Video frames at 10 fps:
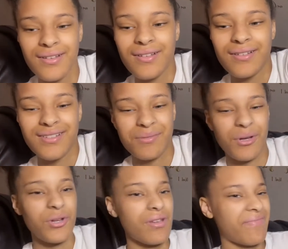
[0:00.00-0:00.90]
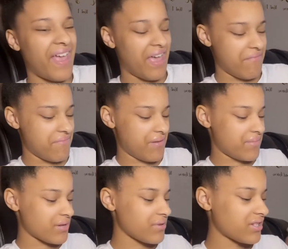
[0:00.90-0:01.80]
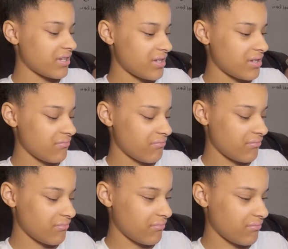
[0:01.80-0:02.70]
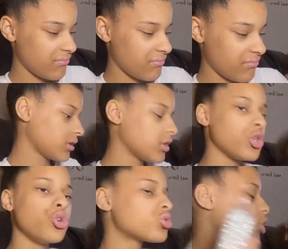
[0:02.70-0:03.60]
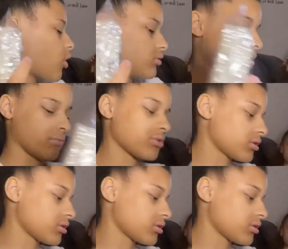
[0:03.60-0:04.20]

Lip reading: Yeah. Oh, you have that headband. But you see it? And then you told them. Shut